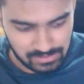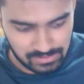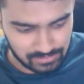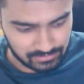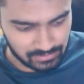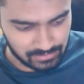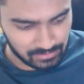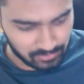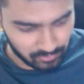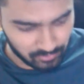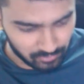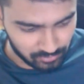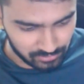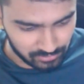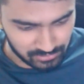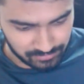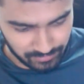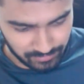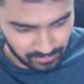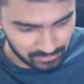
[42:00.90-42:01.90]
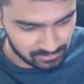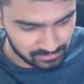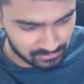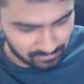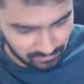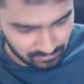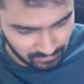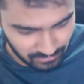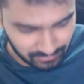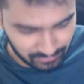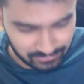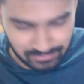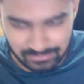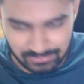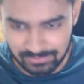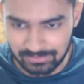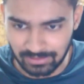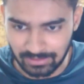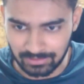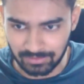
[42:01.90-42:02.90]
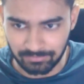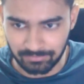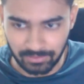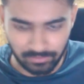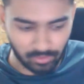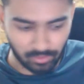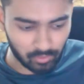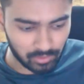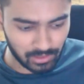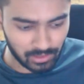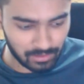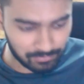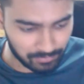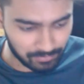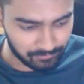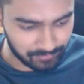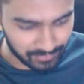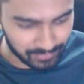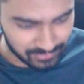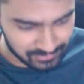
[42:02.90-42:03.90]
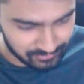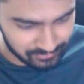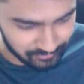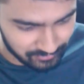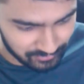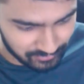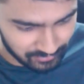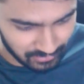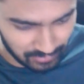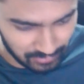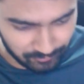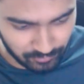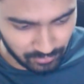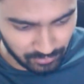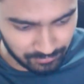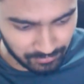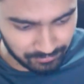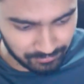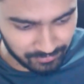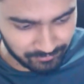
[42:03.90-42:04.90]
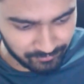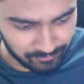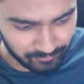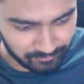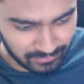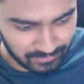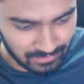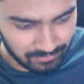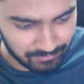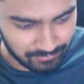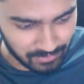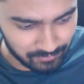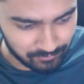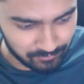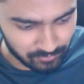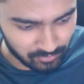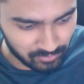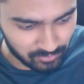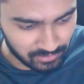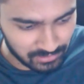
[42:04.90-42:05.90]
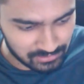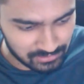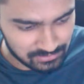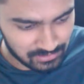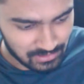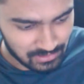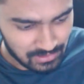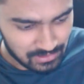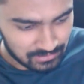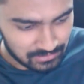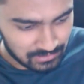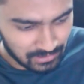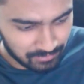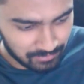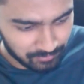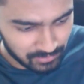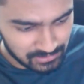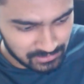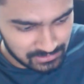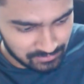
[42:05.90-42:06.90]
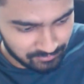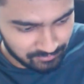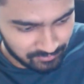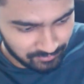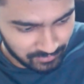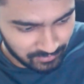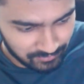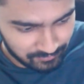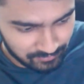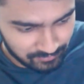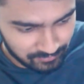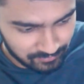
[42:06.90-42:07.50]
then you do this, because like this is nothing but rounding above, because if you remember 15 by 4 is 3.75,